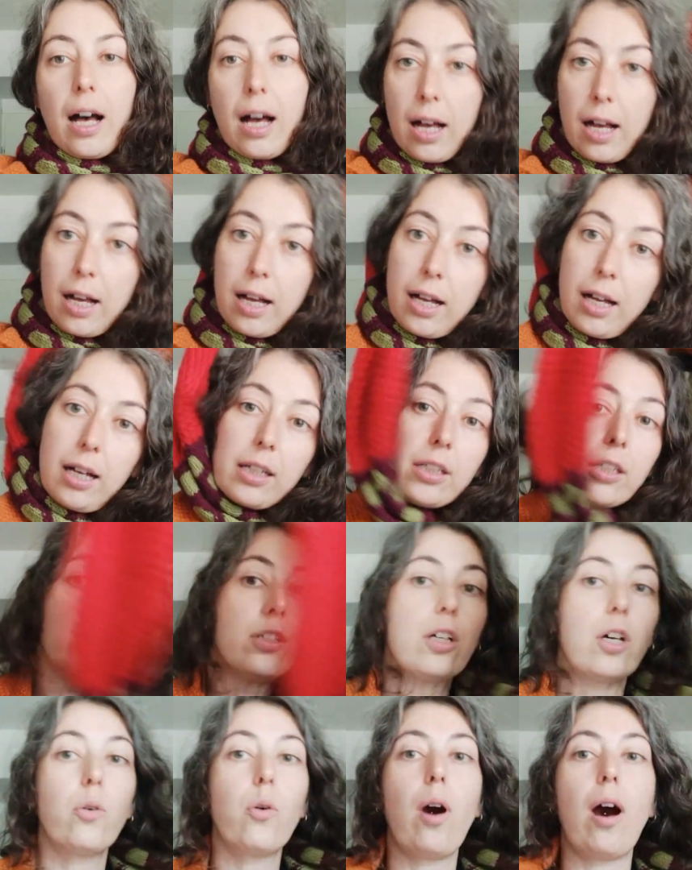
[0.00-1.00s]
Uh, you
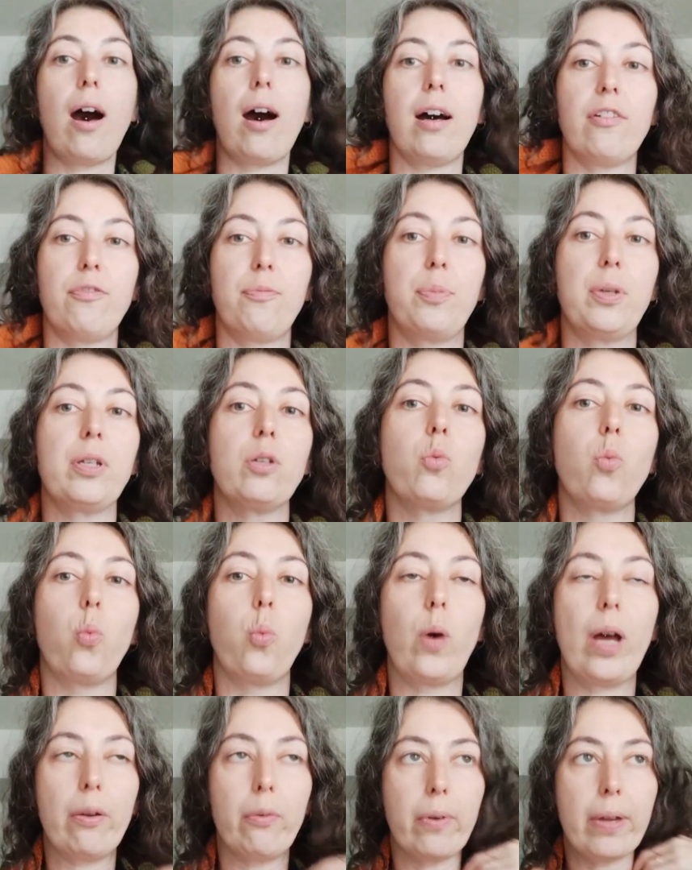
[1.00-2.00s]
know, I've been
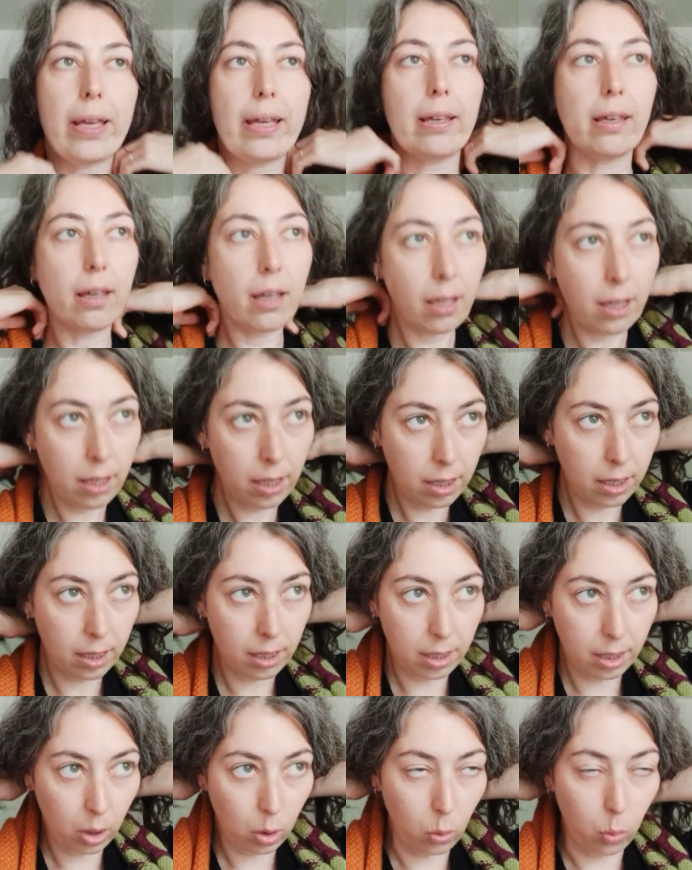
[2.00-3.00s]
wearing
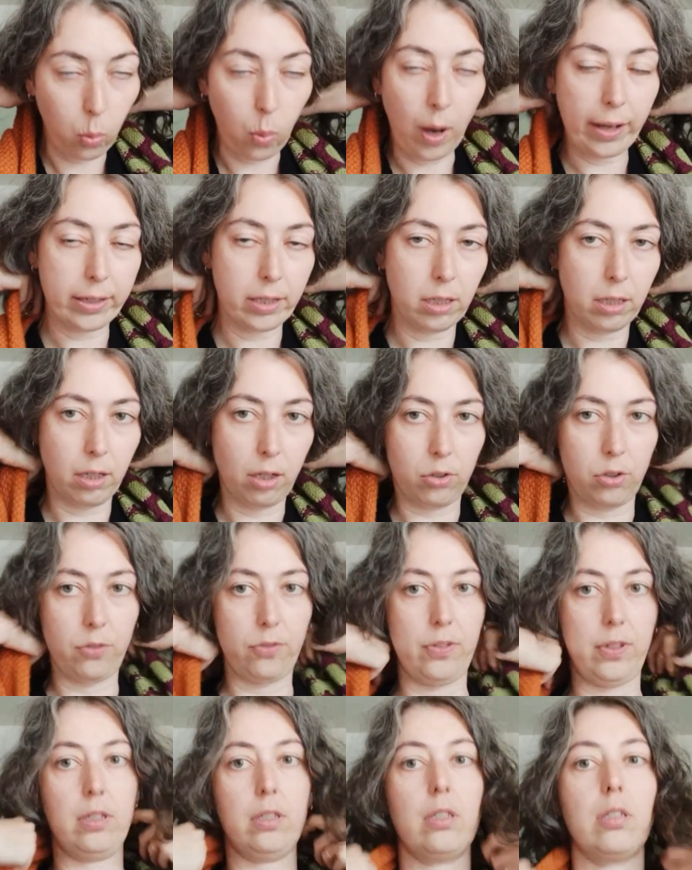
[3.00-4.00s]
quite a lot
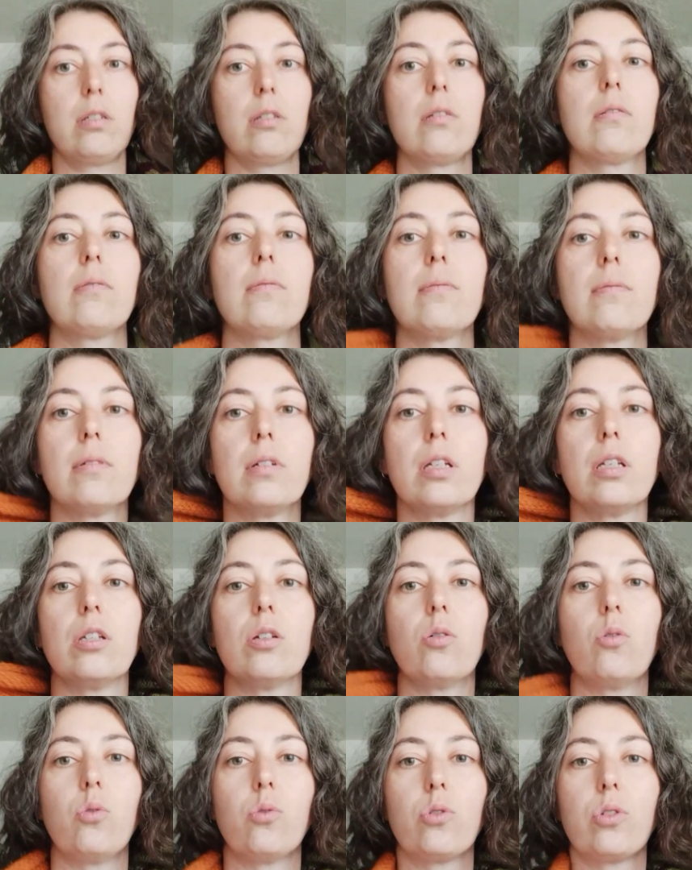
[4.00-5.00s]
of it in
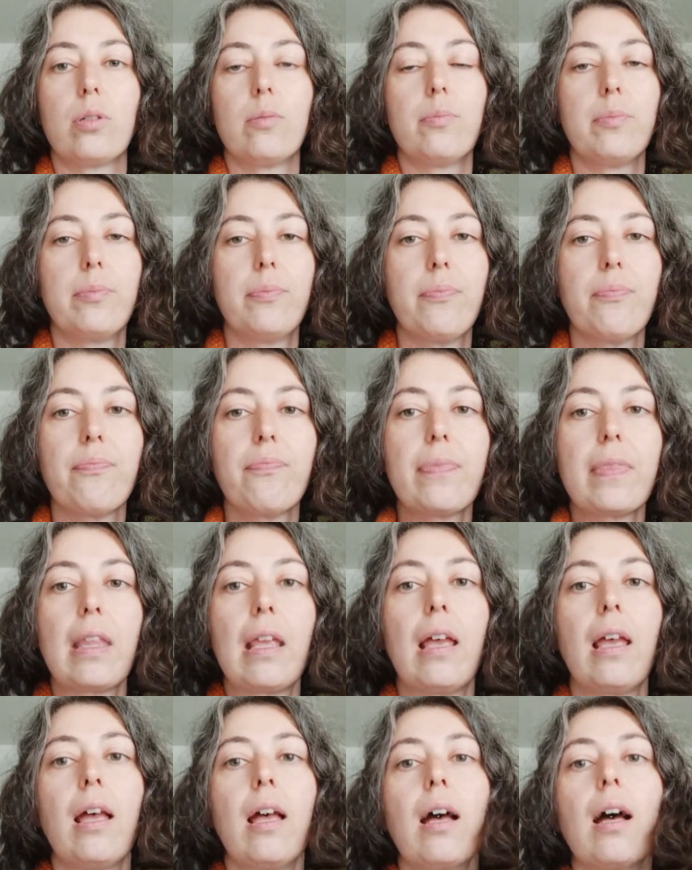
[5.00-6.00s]
autumn.
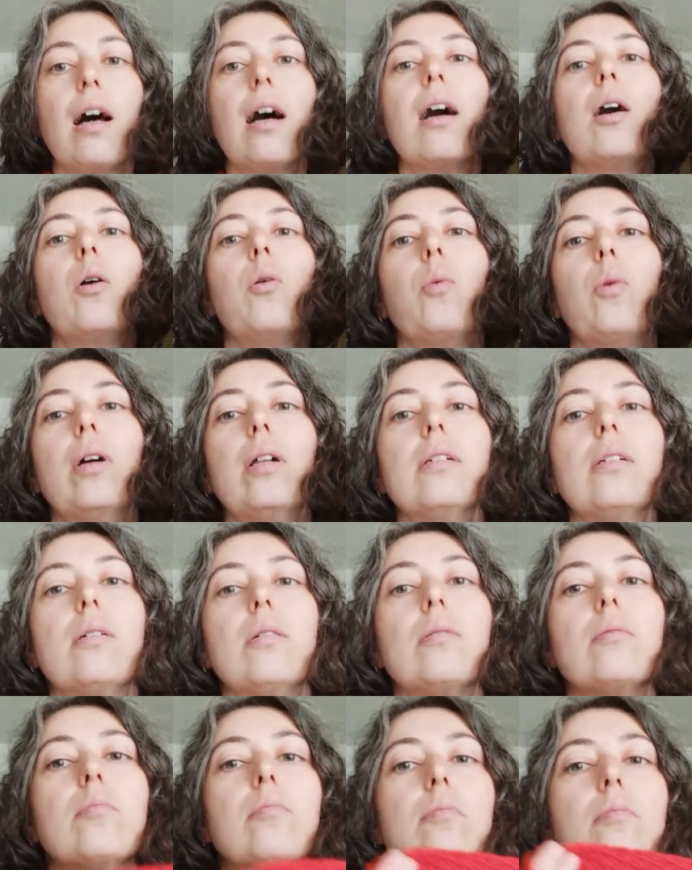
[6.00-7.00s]

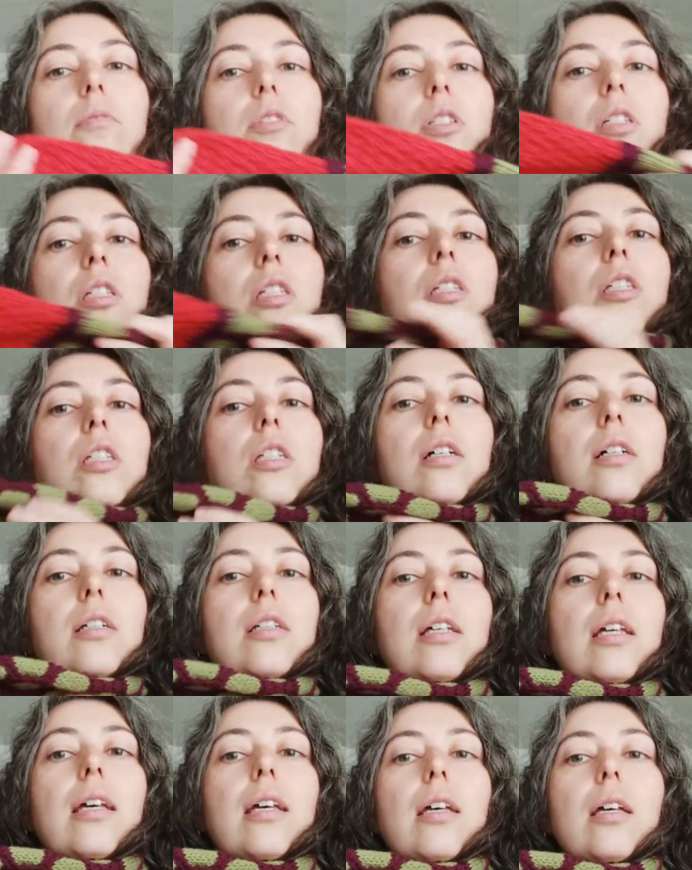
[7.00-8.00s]
Well,
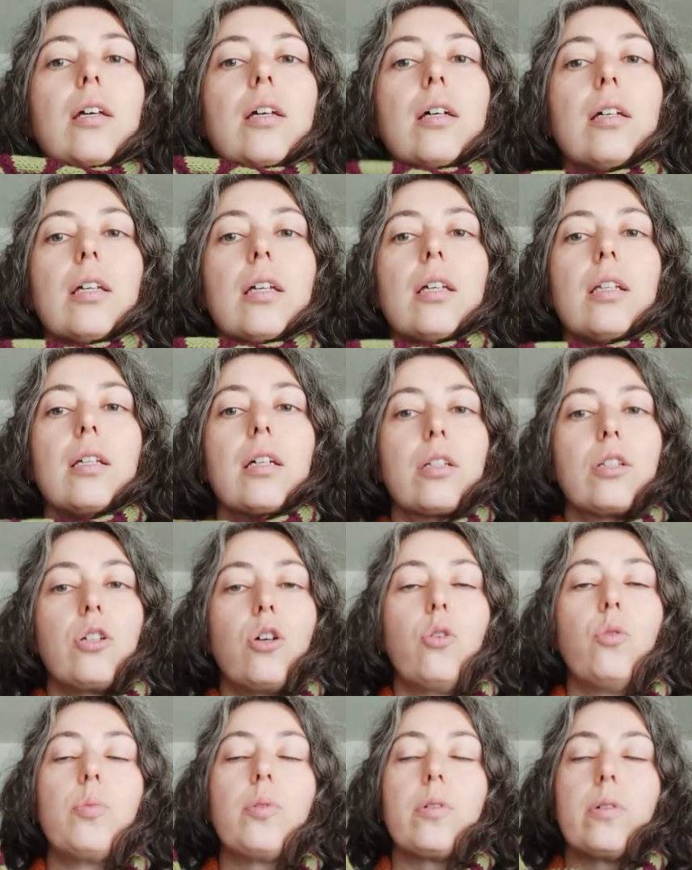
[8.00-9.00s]
starting in
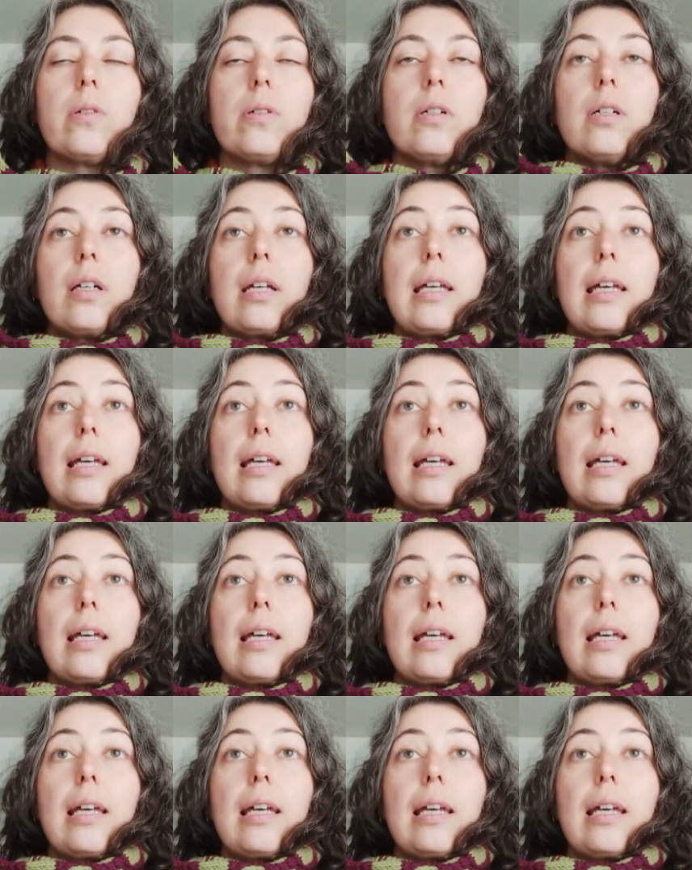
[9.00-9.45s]
October, I